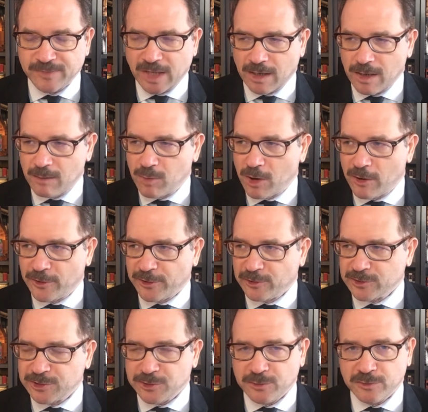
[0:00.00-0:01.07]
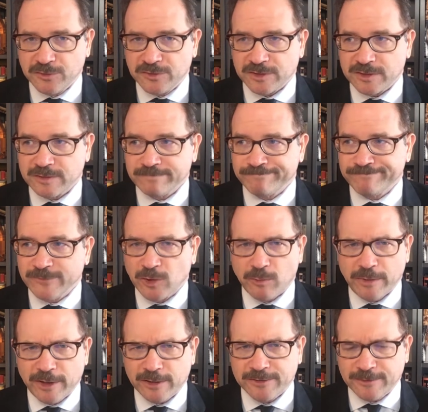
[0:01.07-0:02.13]
Can I borrow your shoes and your
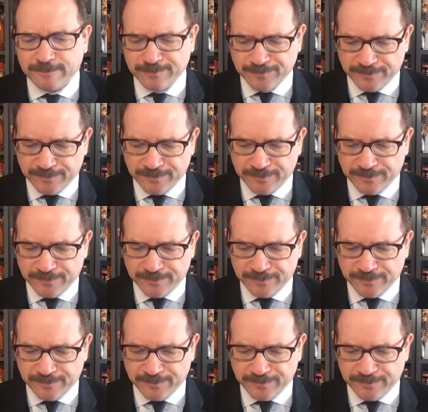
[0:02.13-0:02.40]
belt?